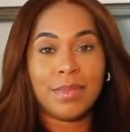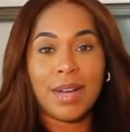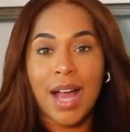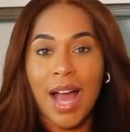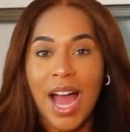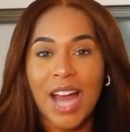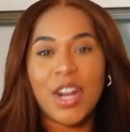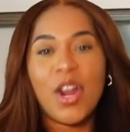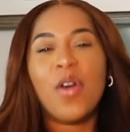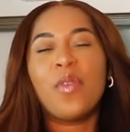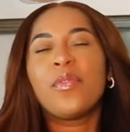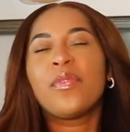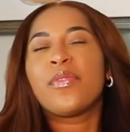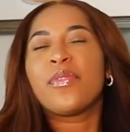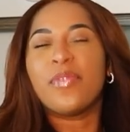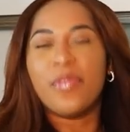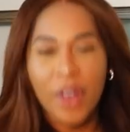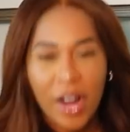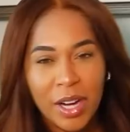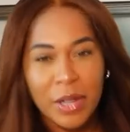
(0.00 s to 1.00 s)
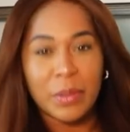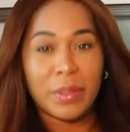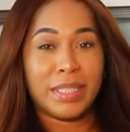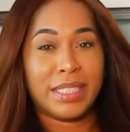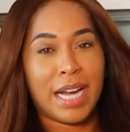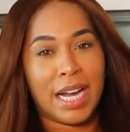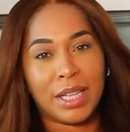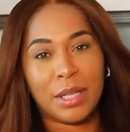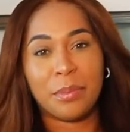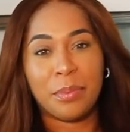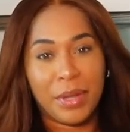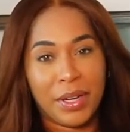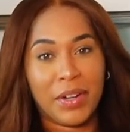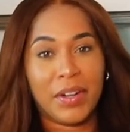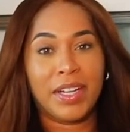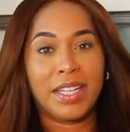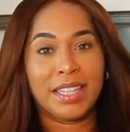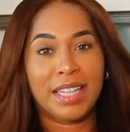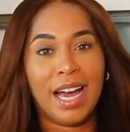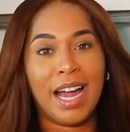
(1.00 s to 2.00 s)
I don't fuck with Tyler
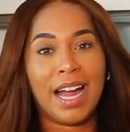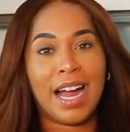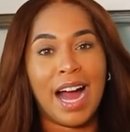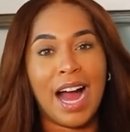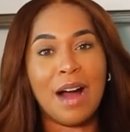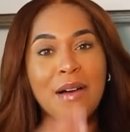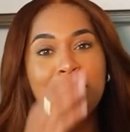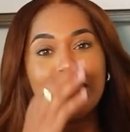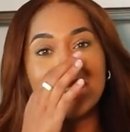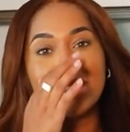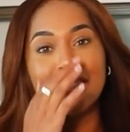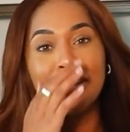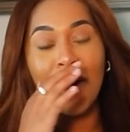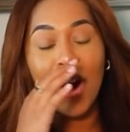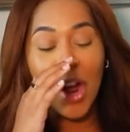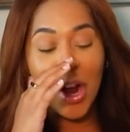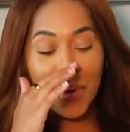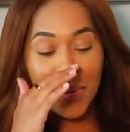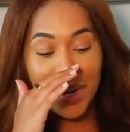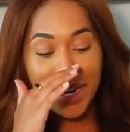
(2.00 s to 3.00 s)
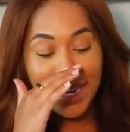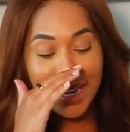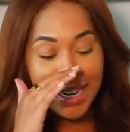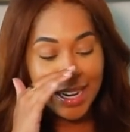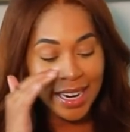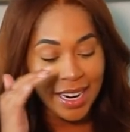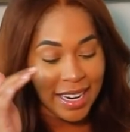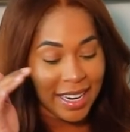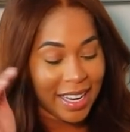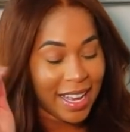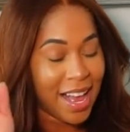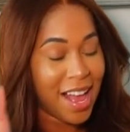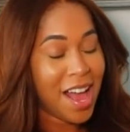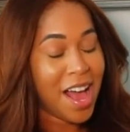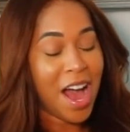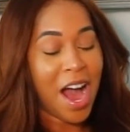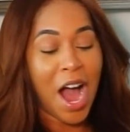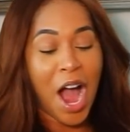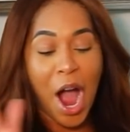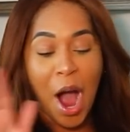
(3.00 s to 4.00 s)
Perry. Like, I'm sorry.
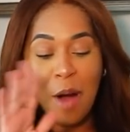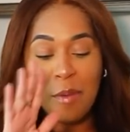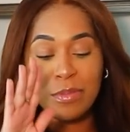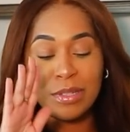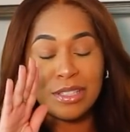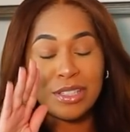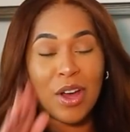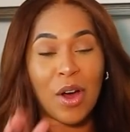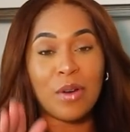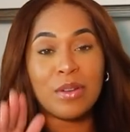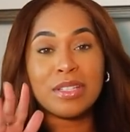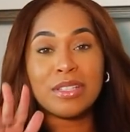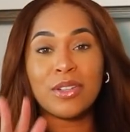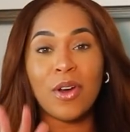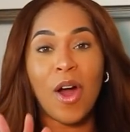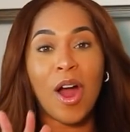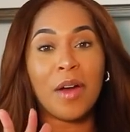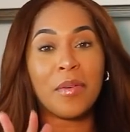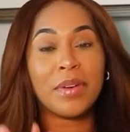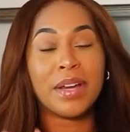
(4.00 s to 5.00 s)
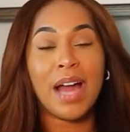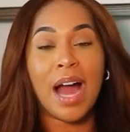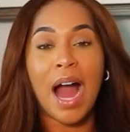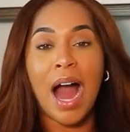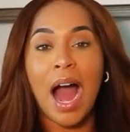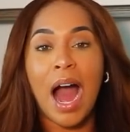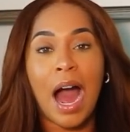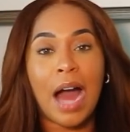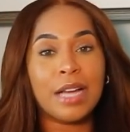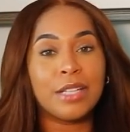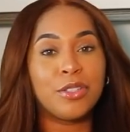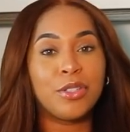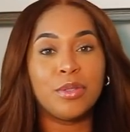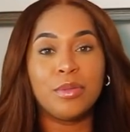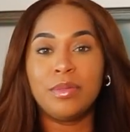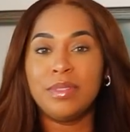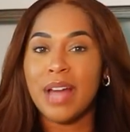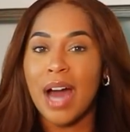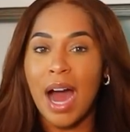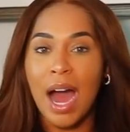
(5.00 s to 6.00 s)
I'm so sorry. I
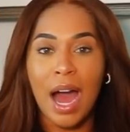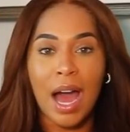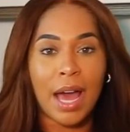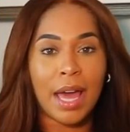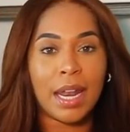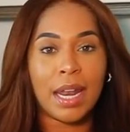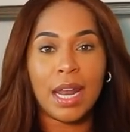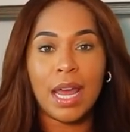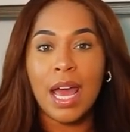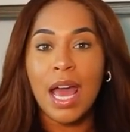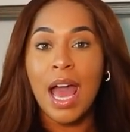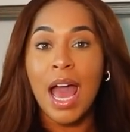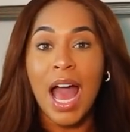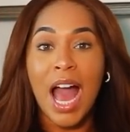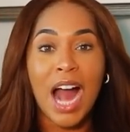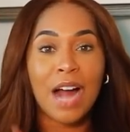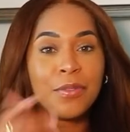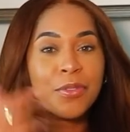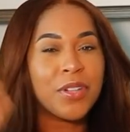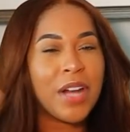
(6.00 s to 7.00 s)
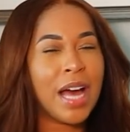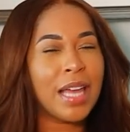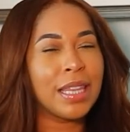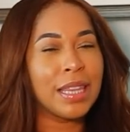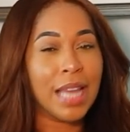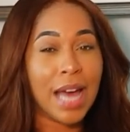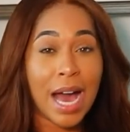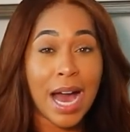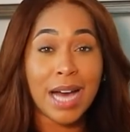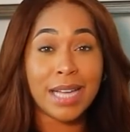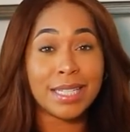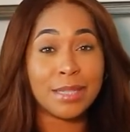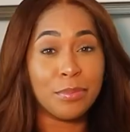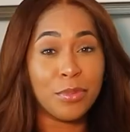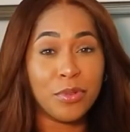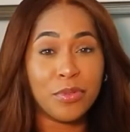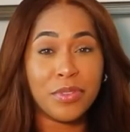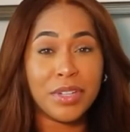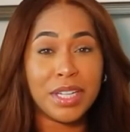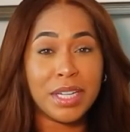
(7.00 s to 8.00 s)
do not. After that last
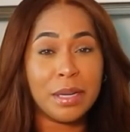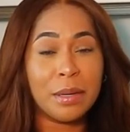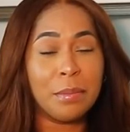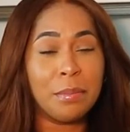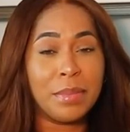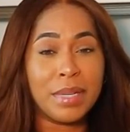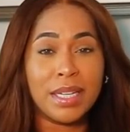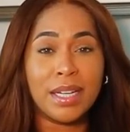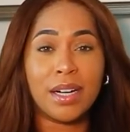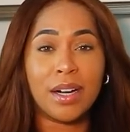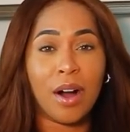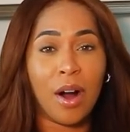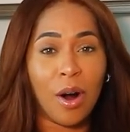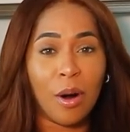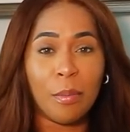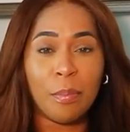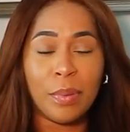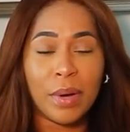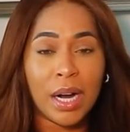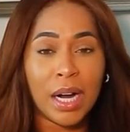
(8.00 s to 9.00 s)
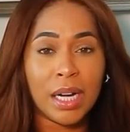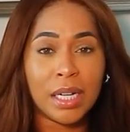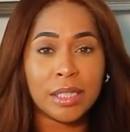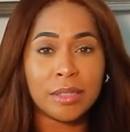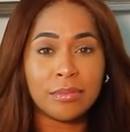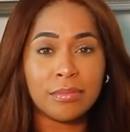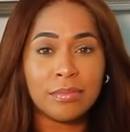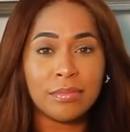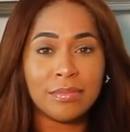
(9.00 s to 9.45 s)
movie, Mea Culpa,